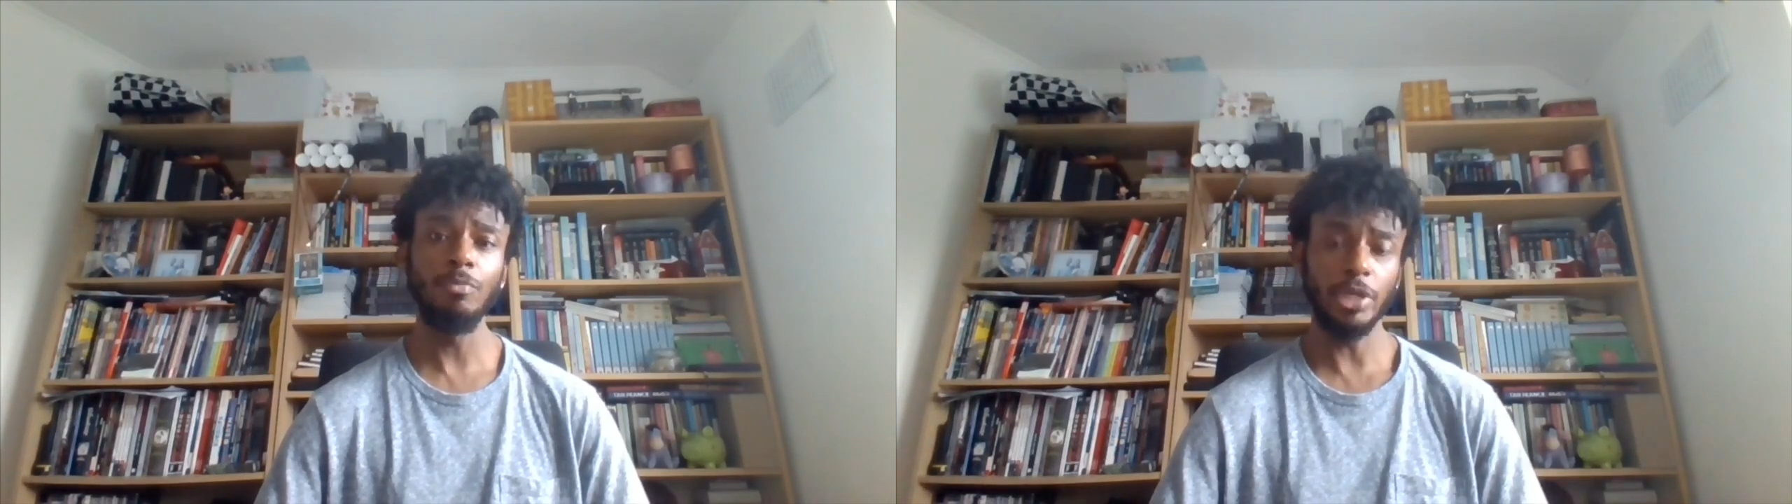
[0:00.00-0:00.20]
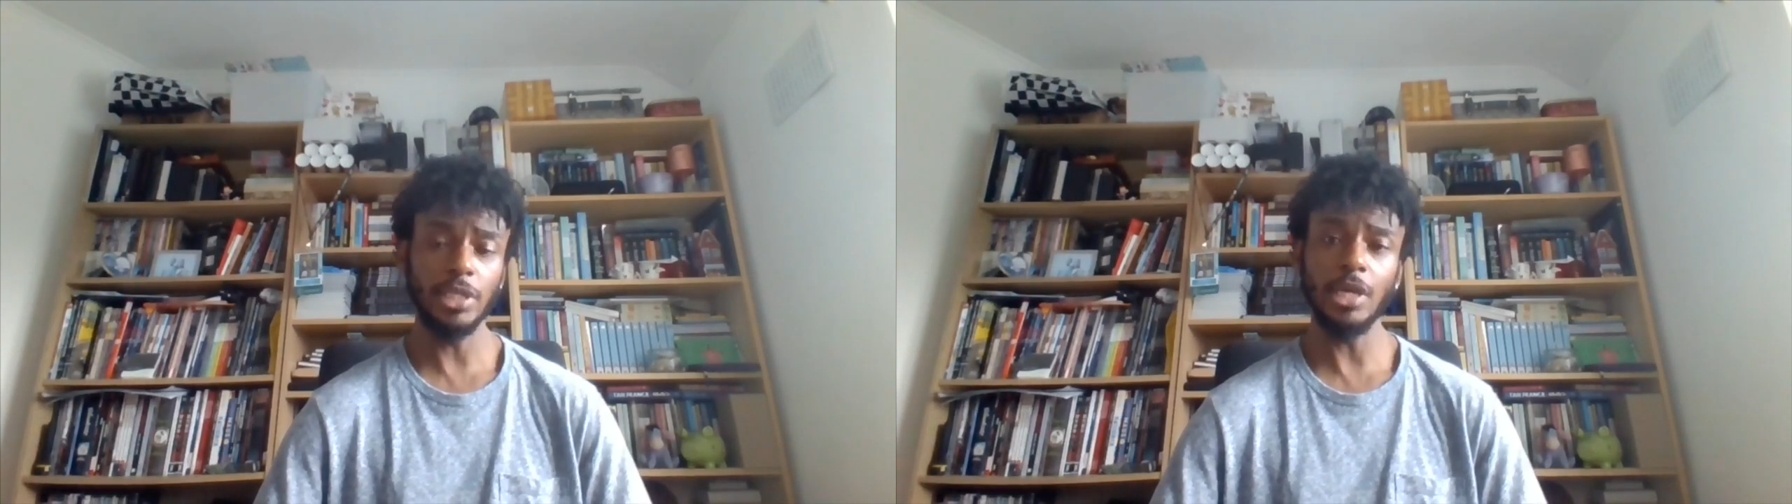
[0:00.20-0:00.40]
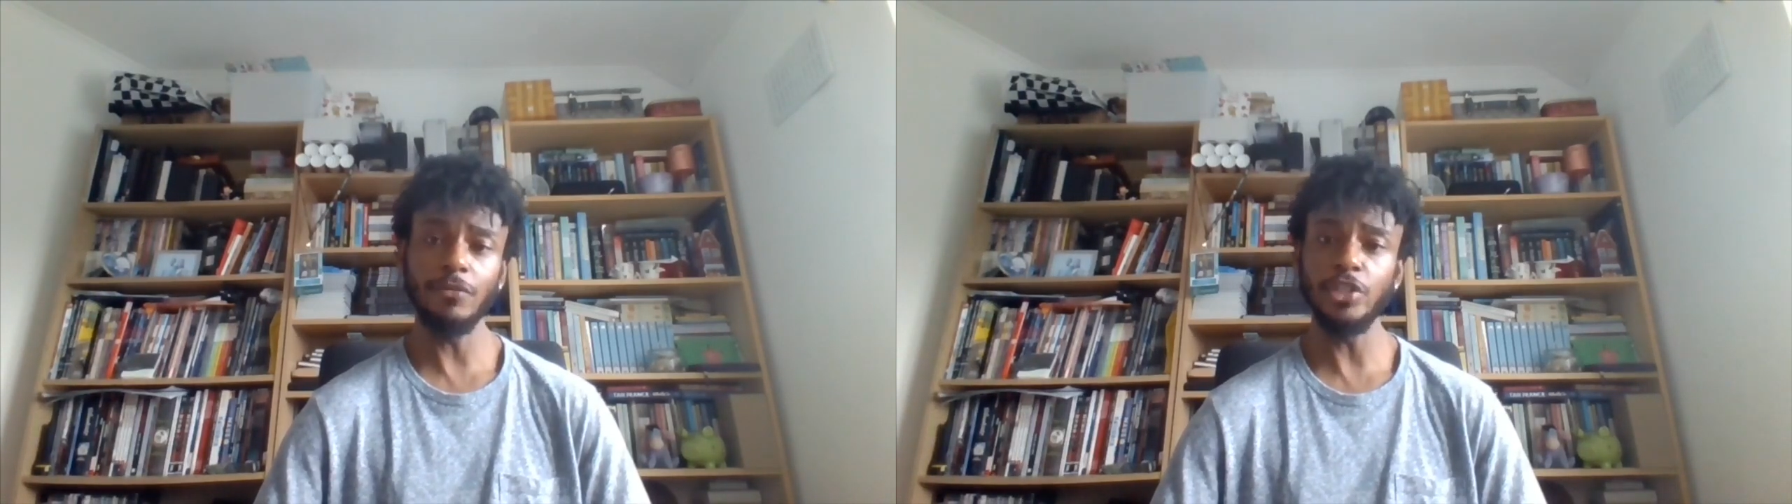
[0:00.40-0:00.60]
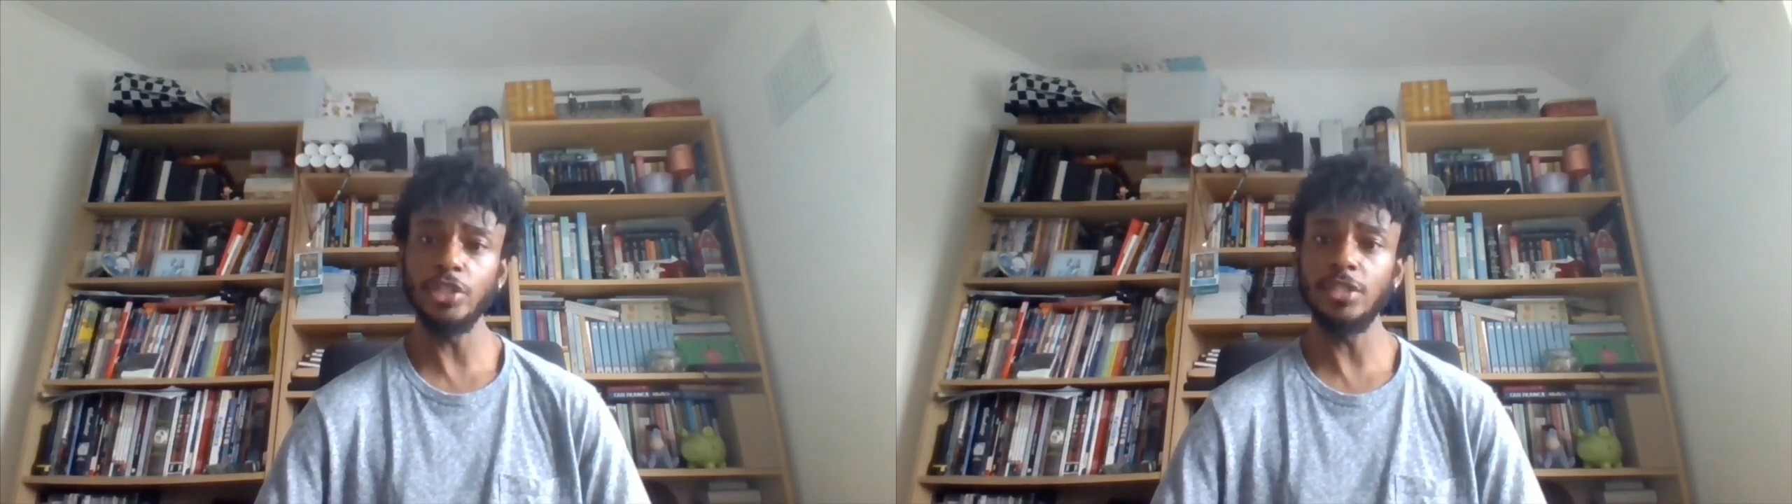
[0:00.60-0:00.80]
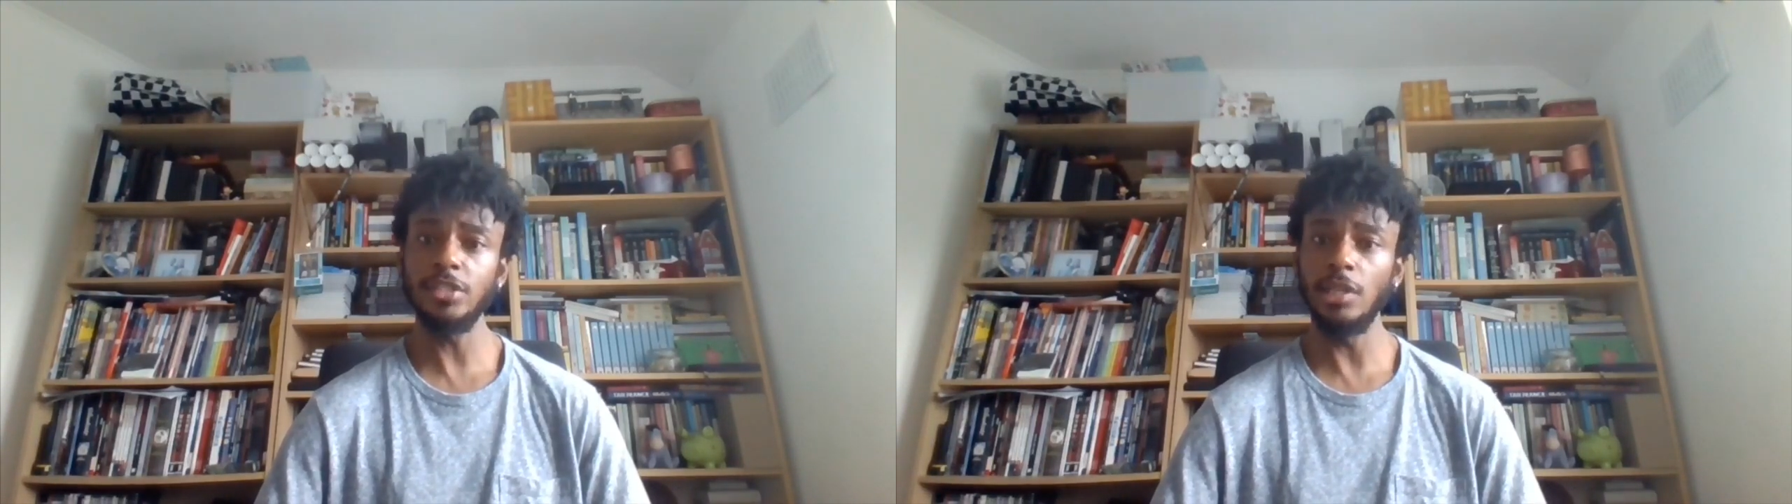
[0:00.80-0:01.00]
bring their
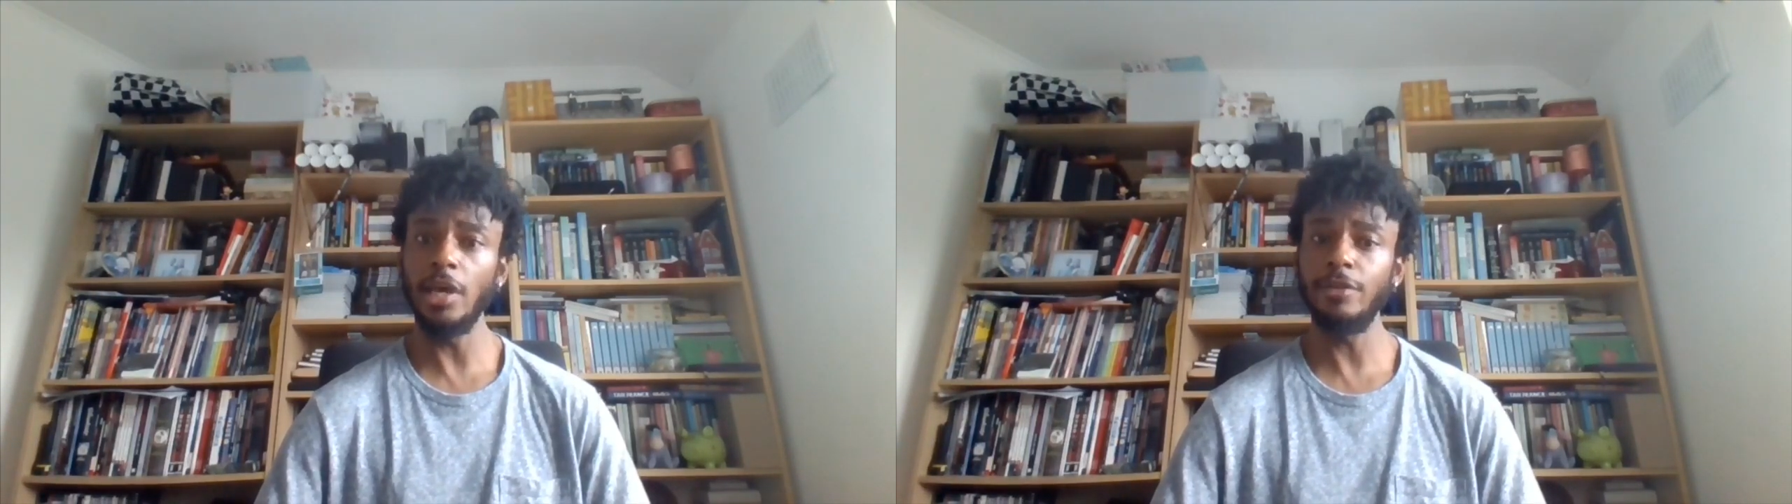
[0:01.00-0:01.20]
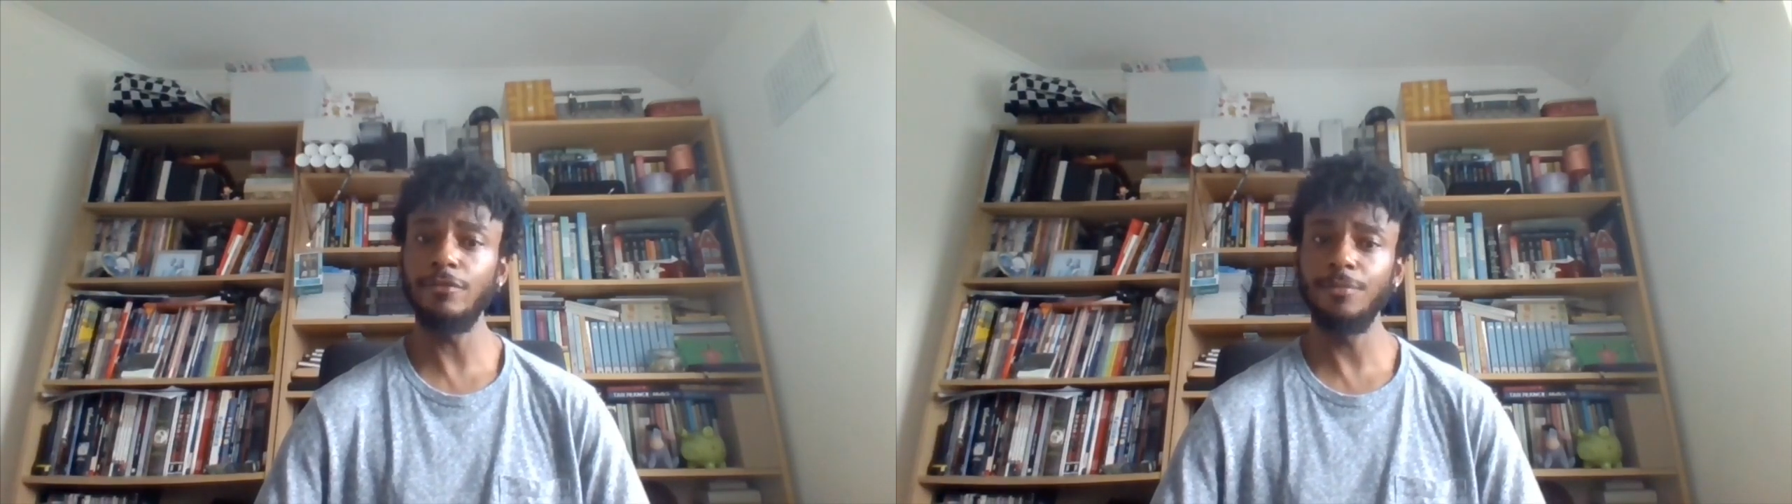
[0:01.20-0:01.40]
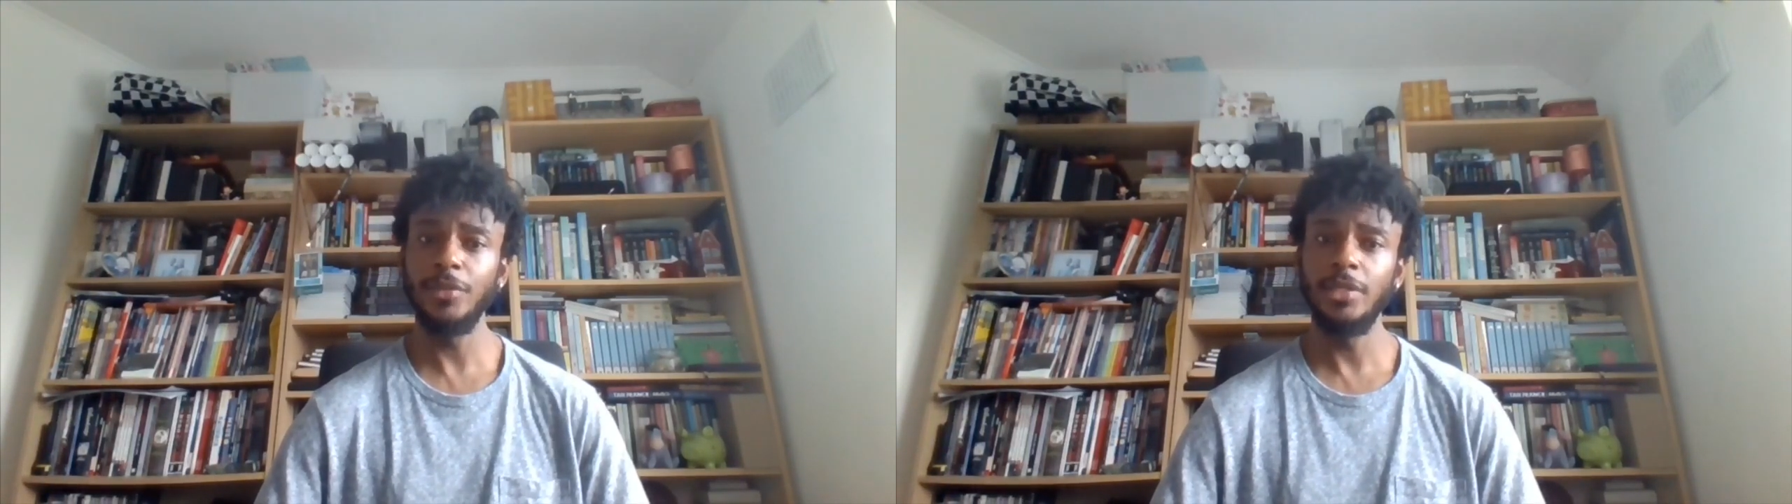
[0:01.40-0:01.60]
visions to life.